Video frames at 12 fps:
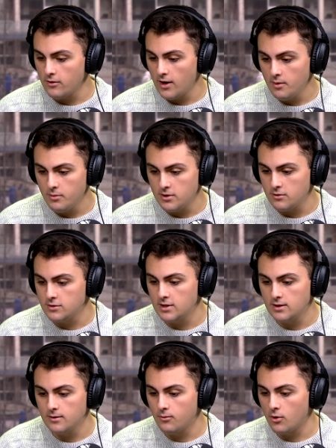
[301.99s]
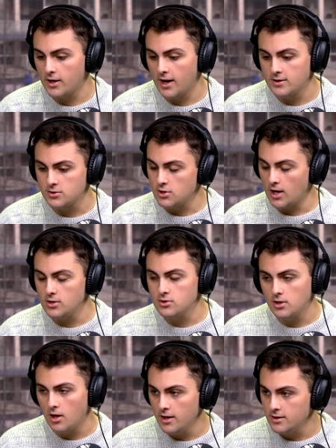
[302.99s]
app and you're seeing the forecast change a
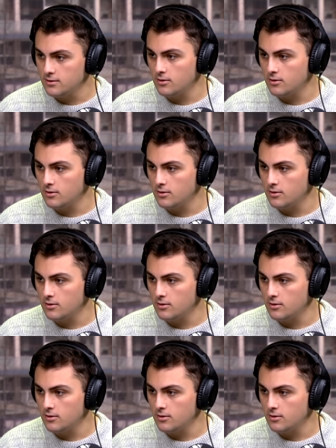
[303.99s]
lot